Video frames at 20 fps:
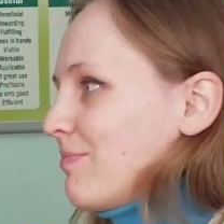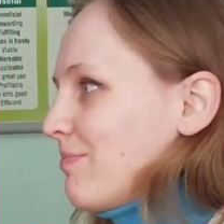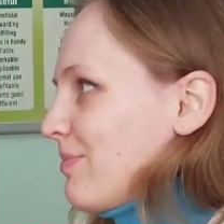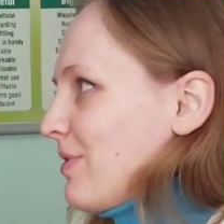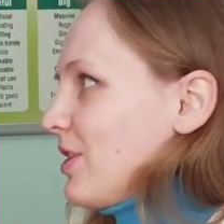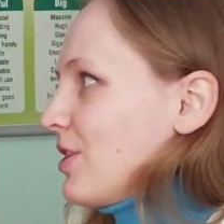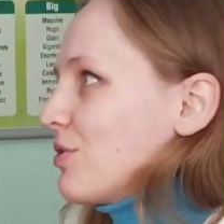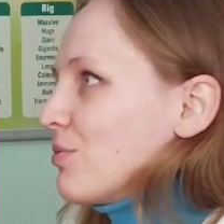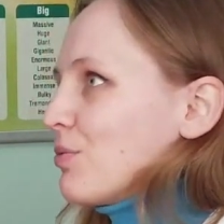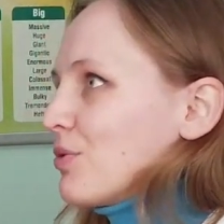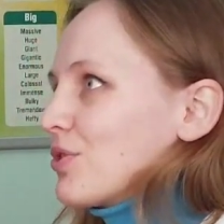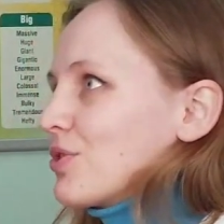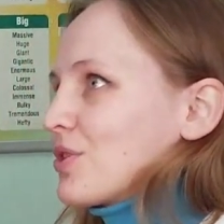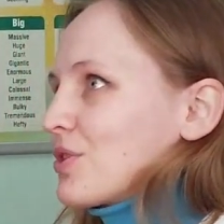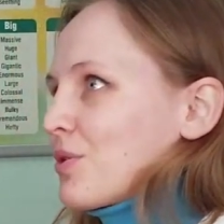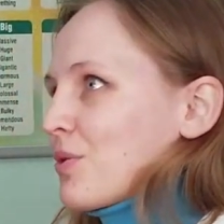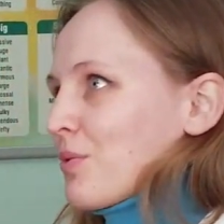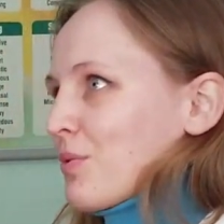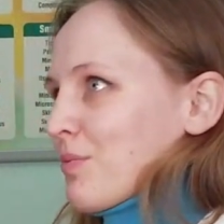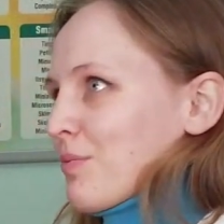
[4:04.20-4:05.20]
It was
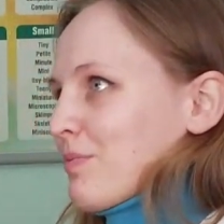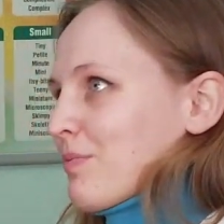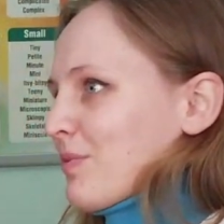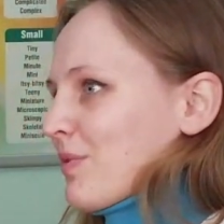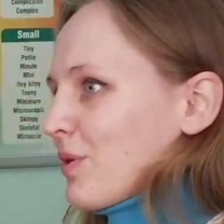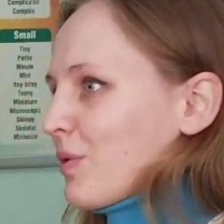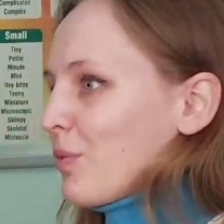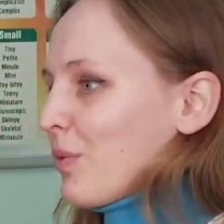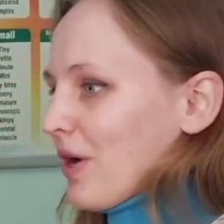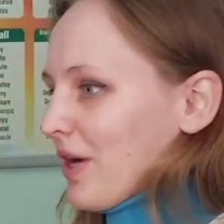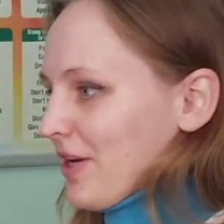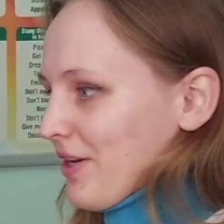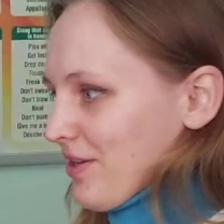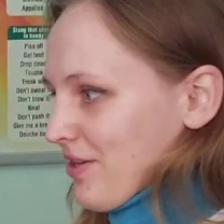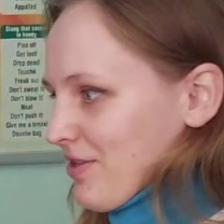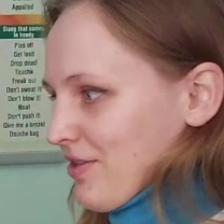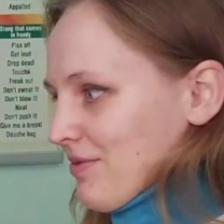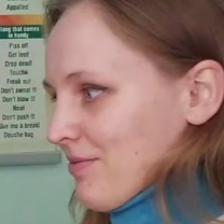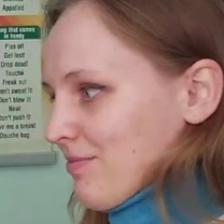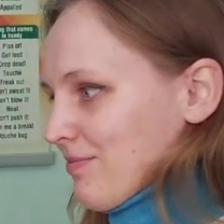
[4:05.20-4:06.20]

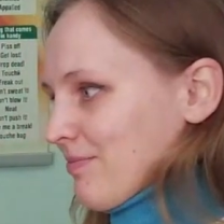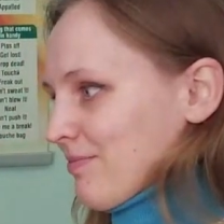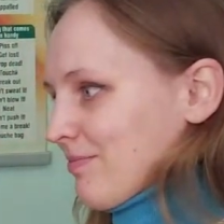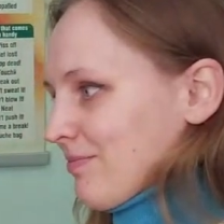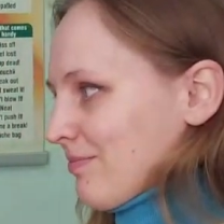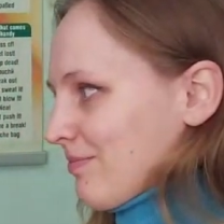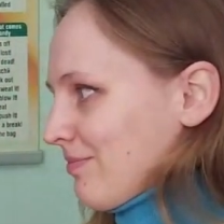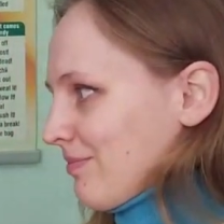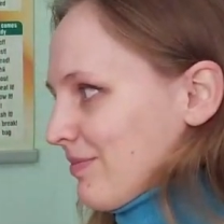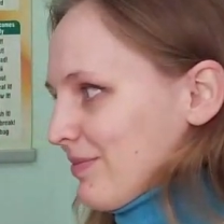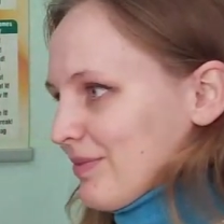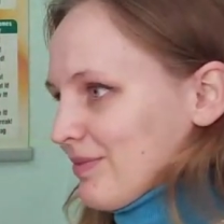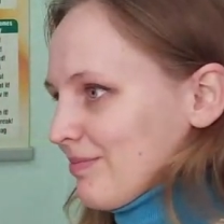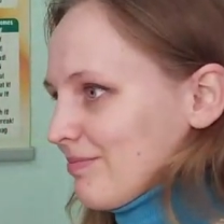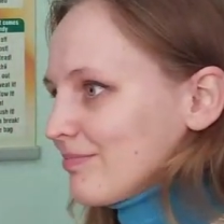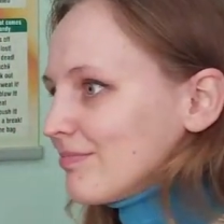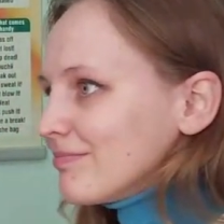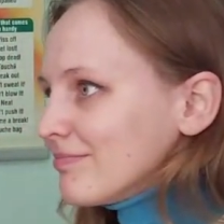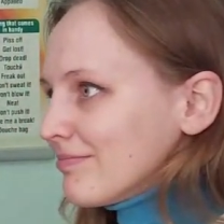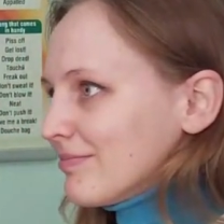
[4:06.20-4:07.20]
quite
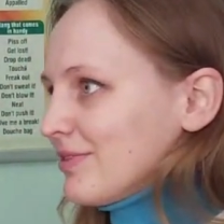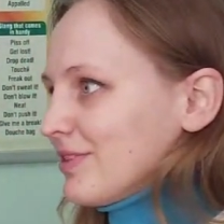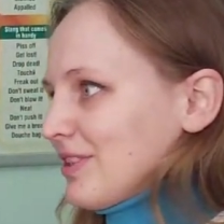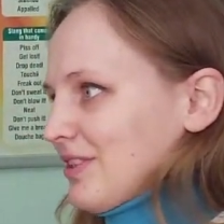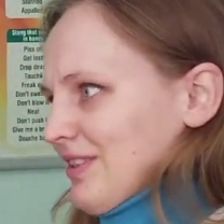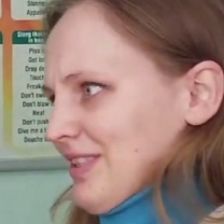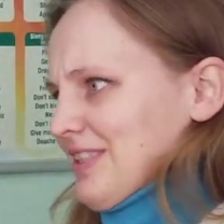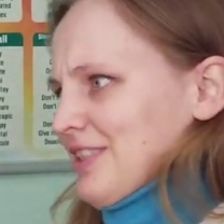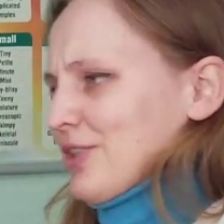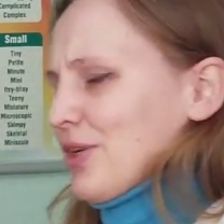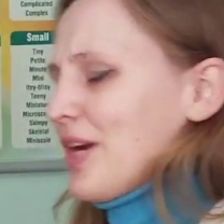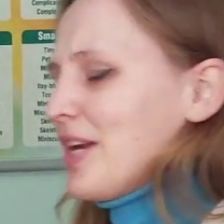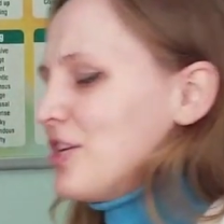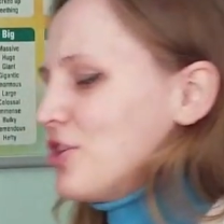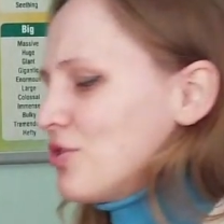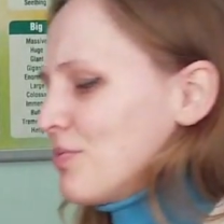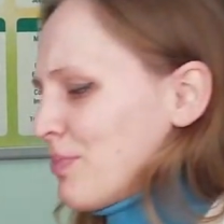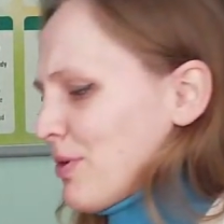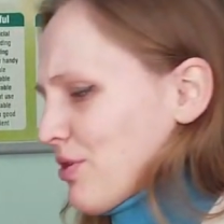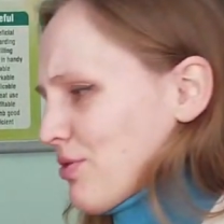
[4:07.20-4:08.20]

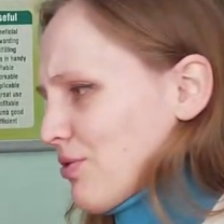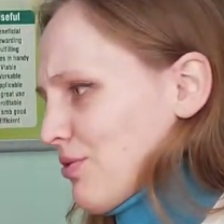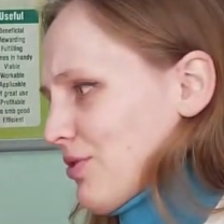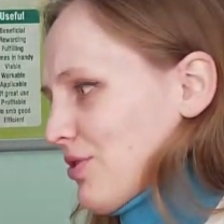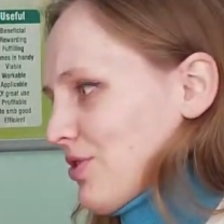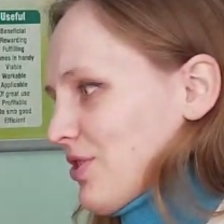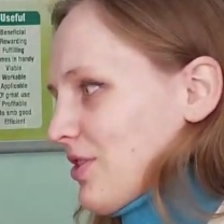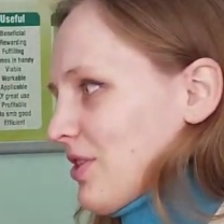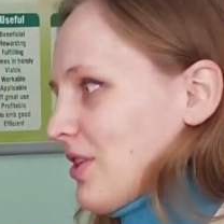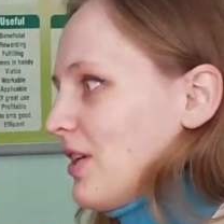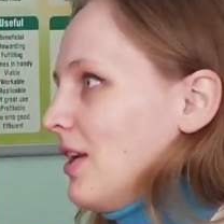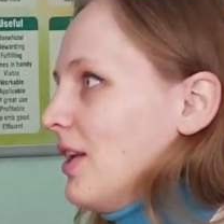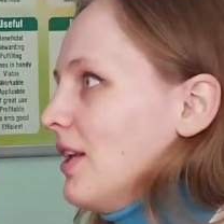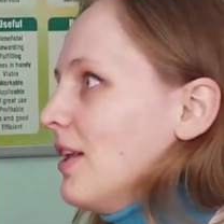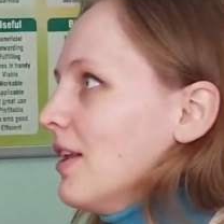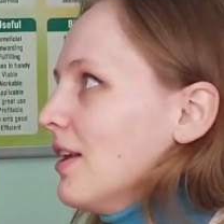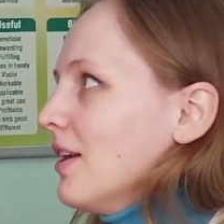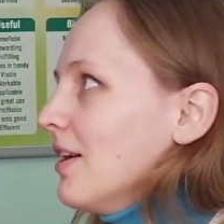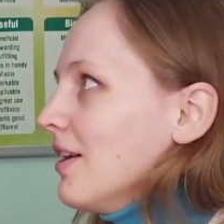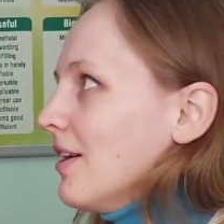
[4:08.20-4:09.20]
strange because
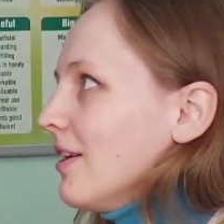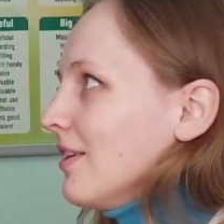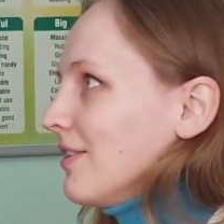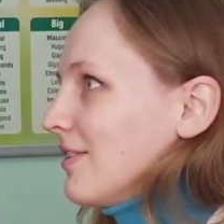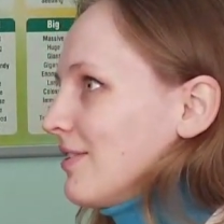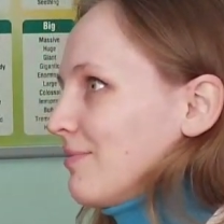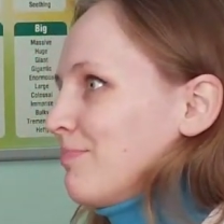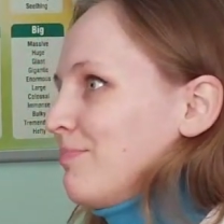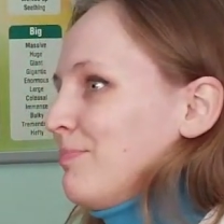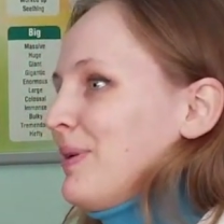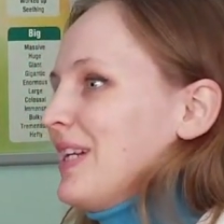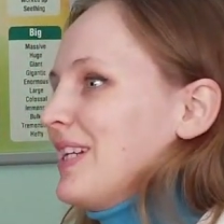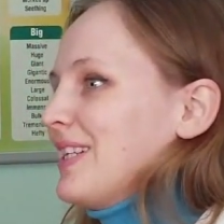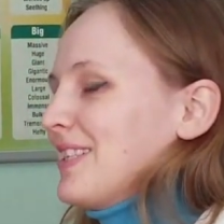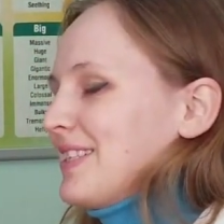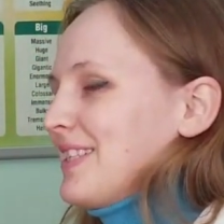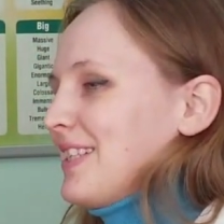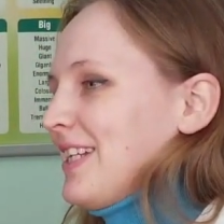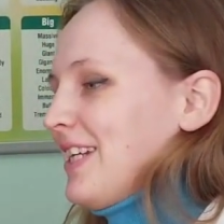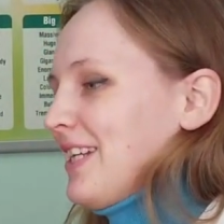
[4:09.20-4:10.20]
a big
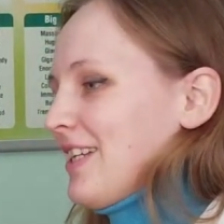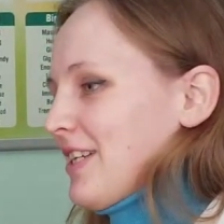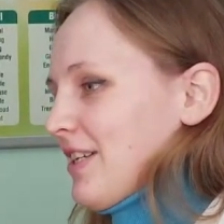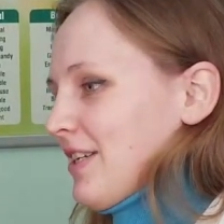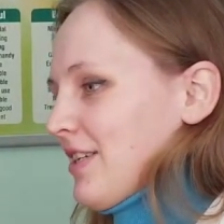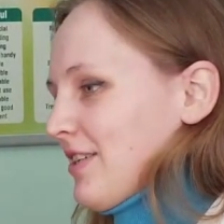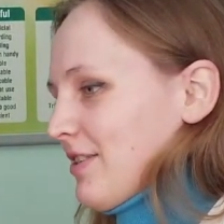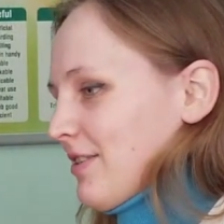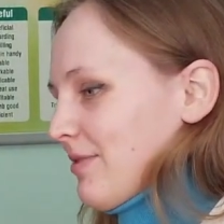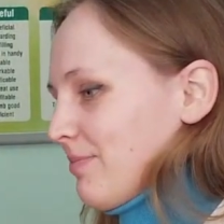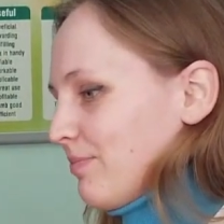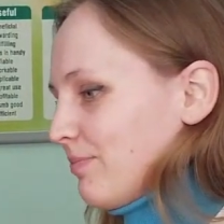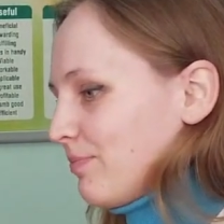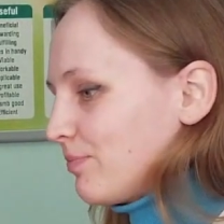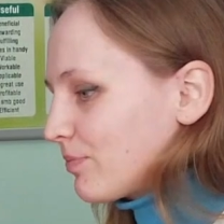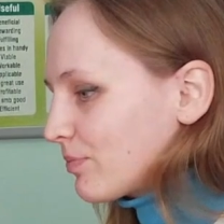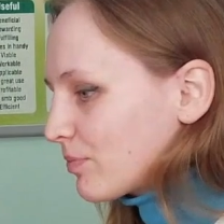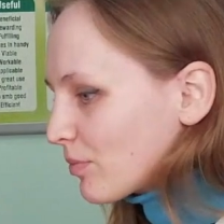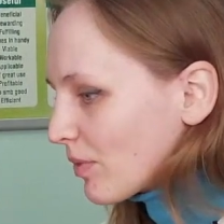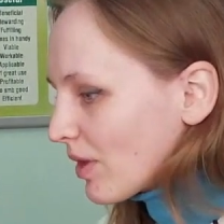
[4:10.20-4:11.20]
city
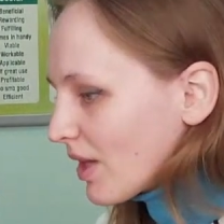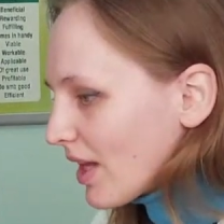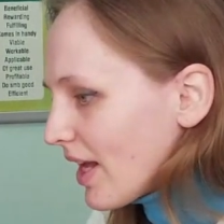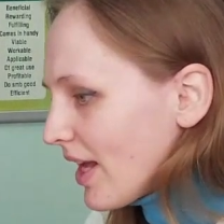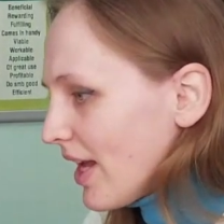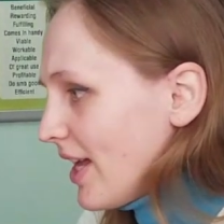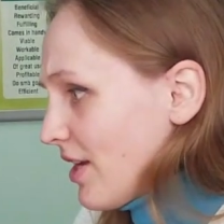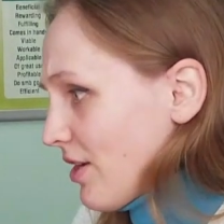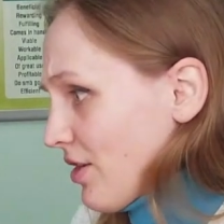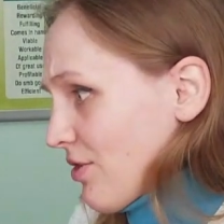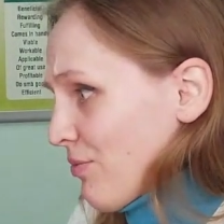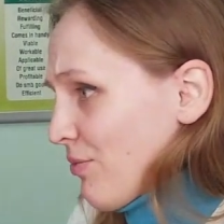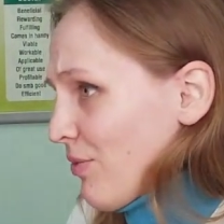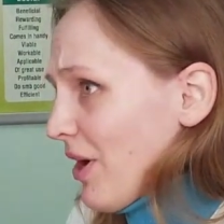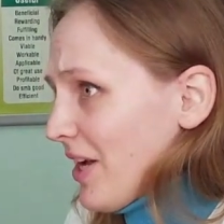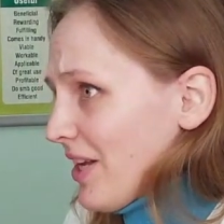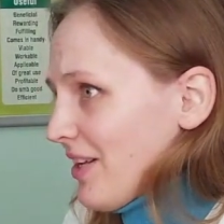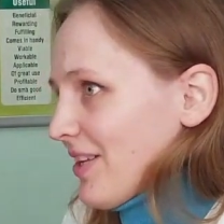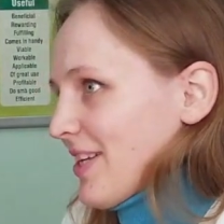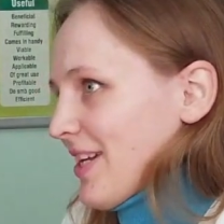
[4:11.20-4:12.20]
and
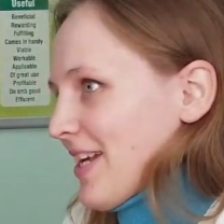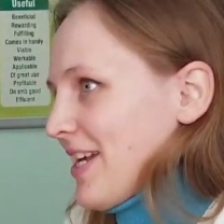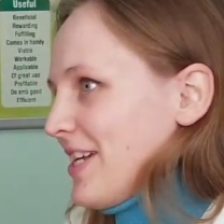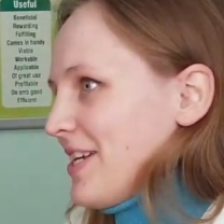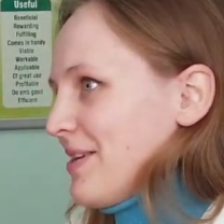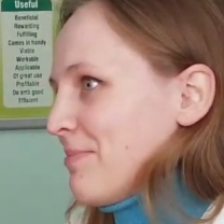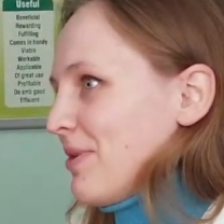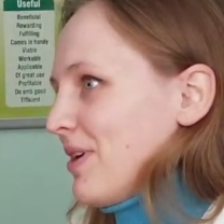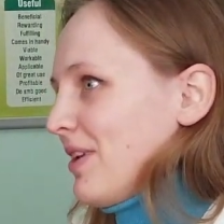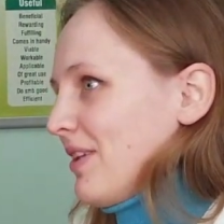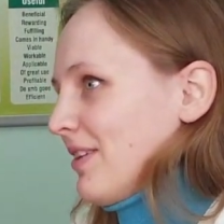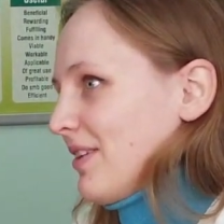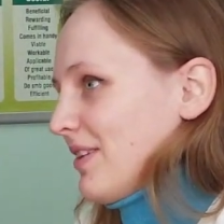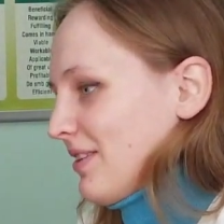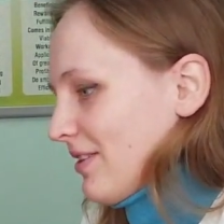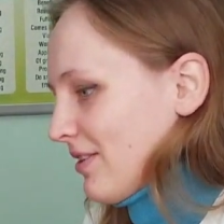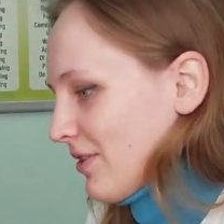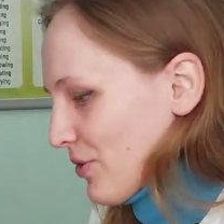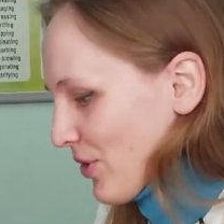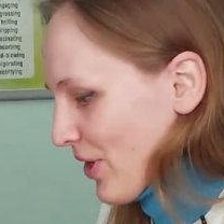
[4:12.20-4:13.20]
wild animal
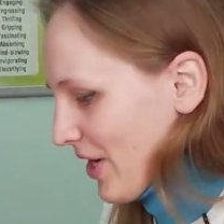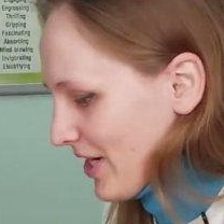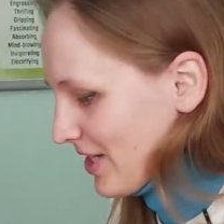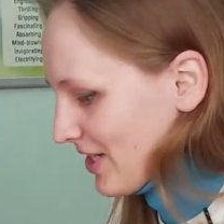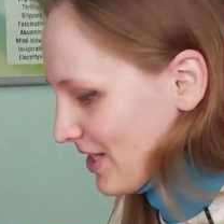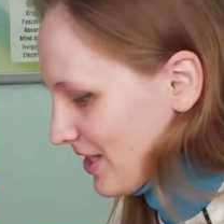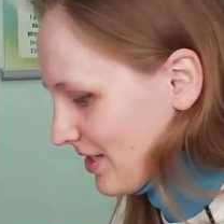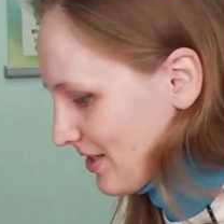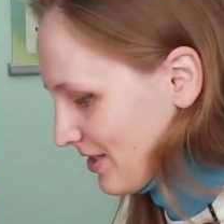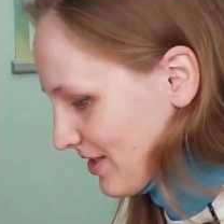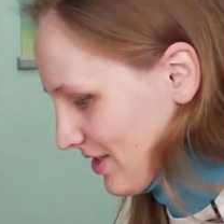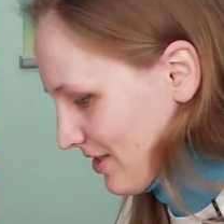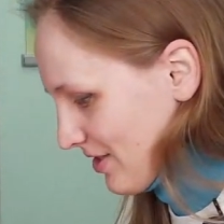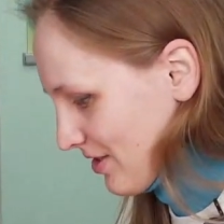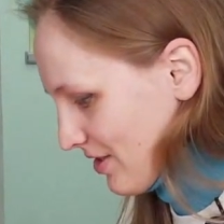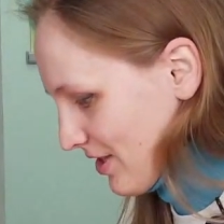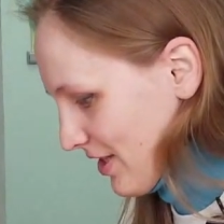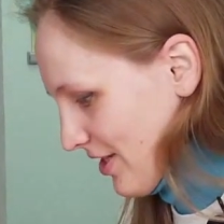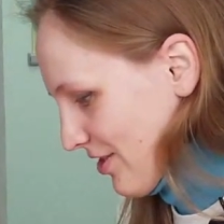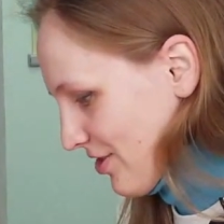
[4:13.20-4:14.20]
right in the
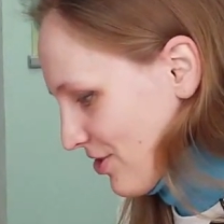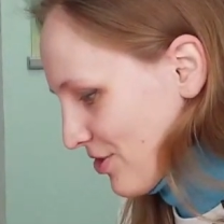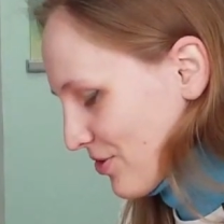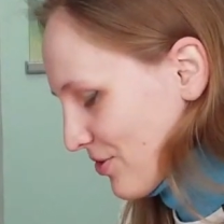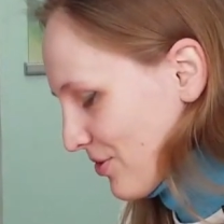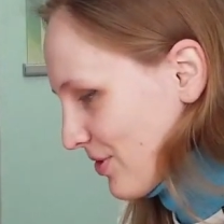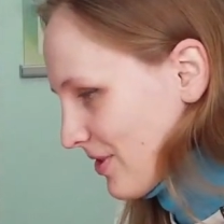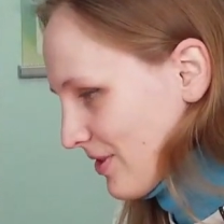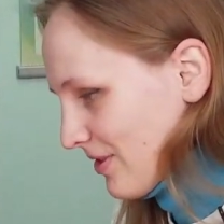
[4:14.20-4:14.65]
center.